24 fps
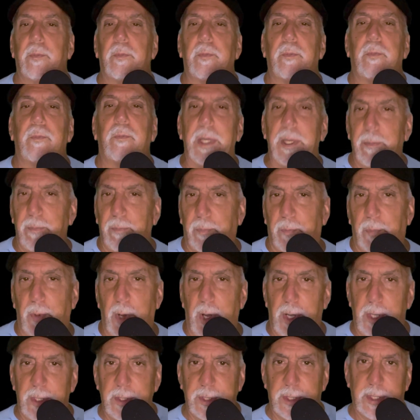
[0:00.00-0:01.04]
be
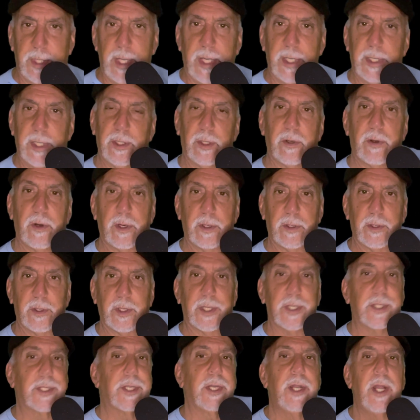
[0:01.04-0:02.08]
buzzed any longer,
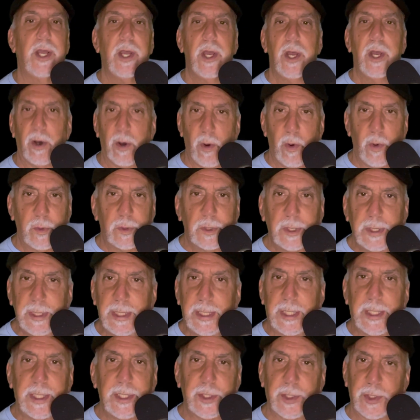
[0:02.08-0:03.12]
because it only
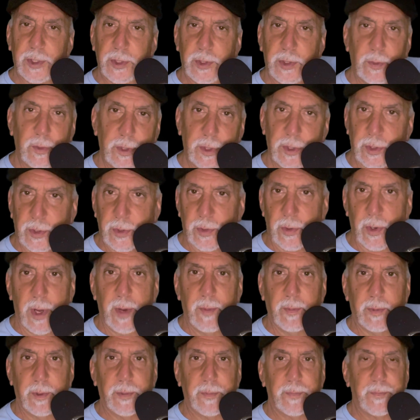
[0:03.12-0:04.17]
gets you into
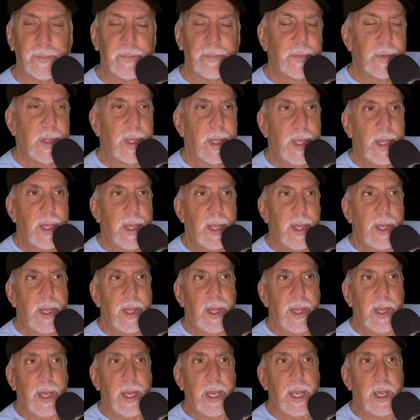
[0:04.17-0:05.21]
trouble.
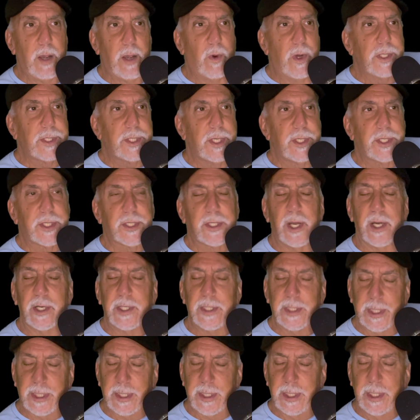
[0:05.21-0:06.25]
And once I
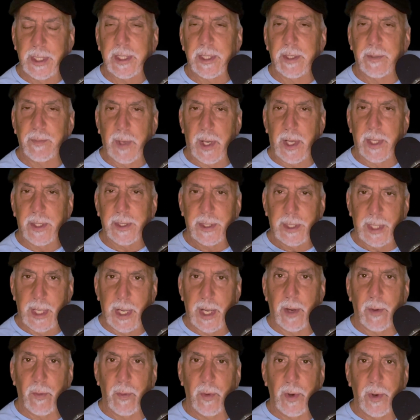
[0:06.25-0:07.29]
started thinking about it
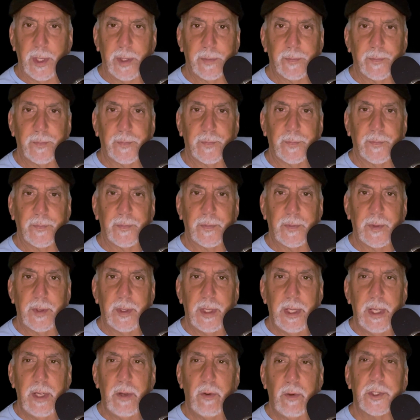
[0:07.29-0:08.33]
that way,
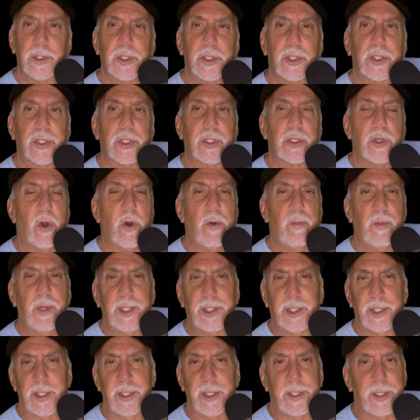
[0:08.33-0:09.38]
it was so
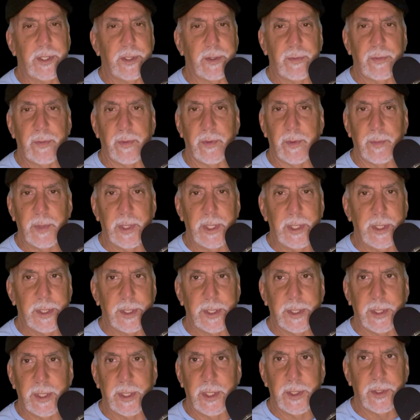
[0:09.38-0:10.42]
much easier for me to
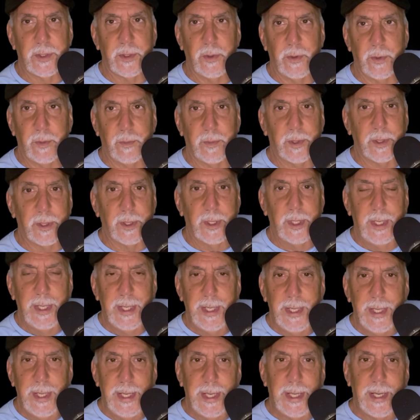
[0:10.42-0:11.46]
stay sober.
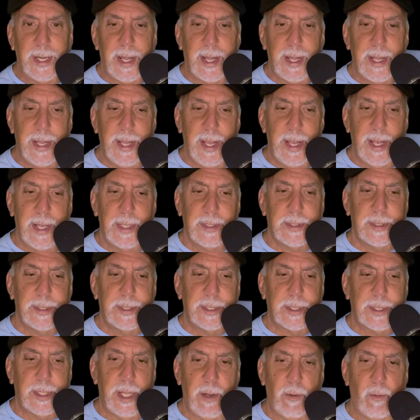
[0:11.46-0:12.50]
And I had to
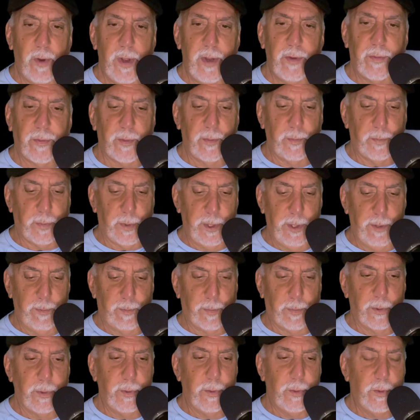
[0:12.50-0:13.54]
stay away from
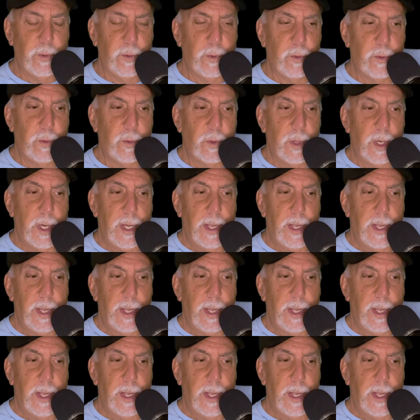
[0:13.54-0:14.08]
people who,